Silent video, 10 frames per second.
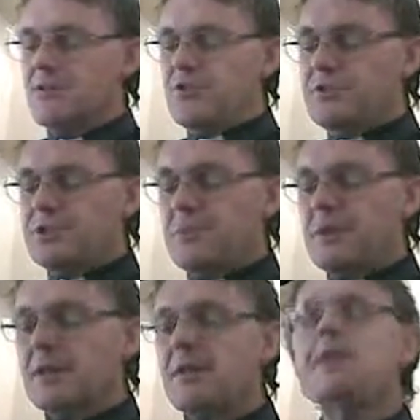to to do
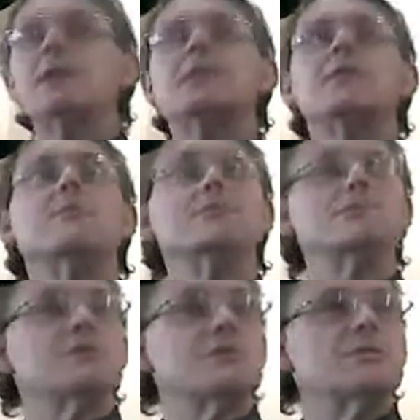something loving in
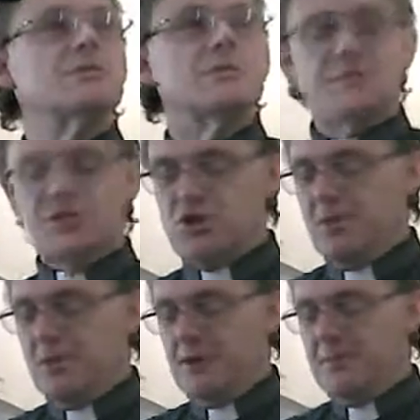return for
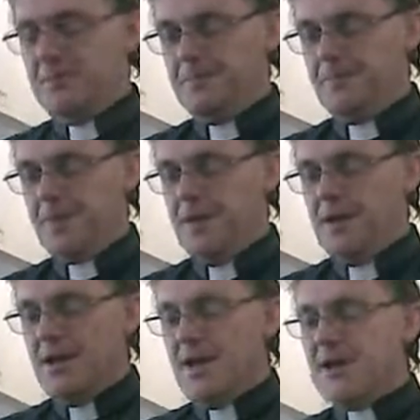Jolene.
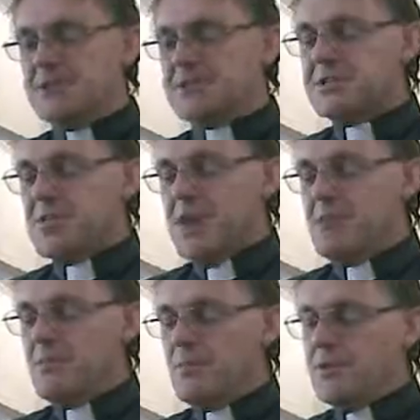And it's the
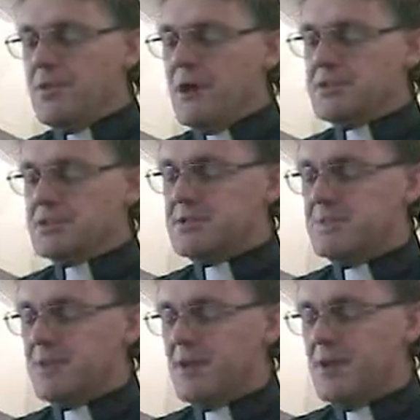same with us.
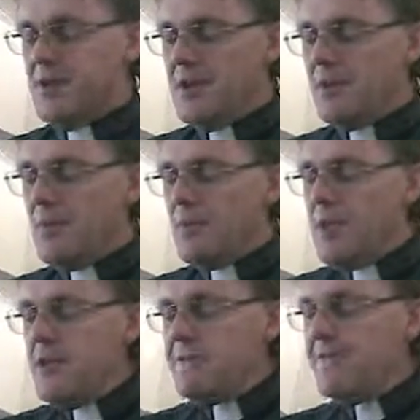When
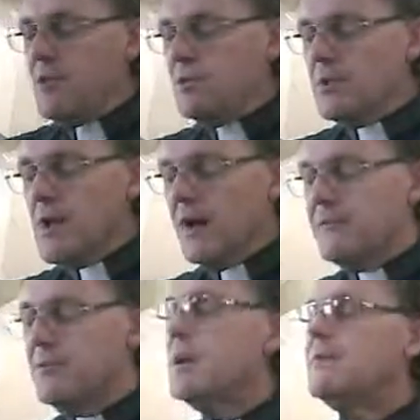we feel
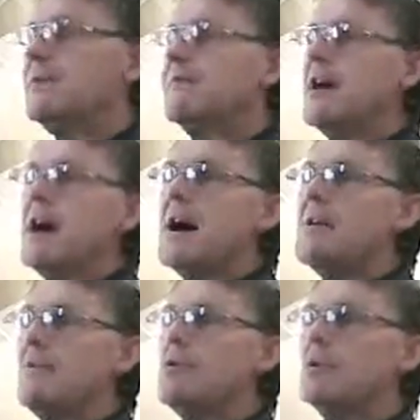love, we are
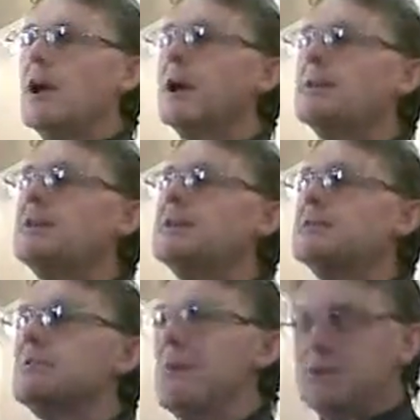far more likely to